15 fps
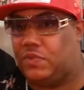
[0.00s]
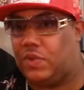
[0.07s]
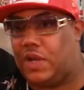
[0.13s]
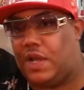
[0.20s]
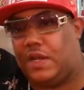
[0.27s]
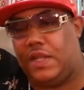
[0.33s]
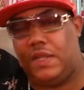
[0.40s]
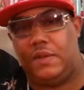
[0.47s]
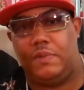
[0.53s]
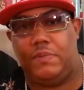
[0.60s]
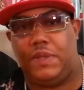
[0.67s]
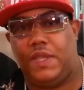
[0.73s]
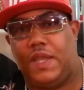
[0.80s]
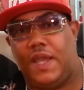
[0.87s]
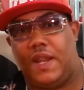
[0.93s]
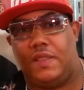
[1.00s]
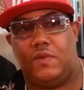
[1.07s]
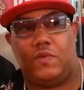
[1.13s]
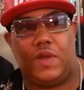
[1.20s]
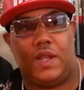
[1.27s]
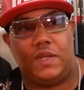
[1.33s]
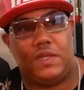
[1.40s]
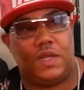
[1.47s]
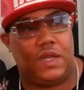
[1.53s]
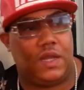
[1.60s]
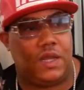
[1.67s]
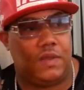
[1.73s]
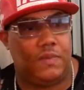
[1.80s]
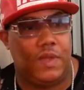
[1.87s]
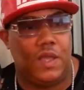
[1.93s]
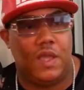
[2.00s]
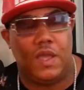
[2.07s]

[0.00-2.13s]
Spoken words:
where I need to be at the right time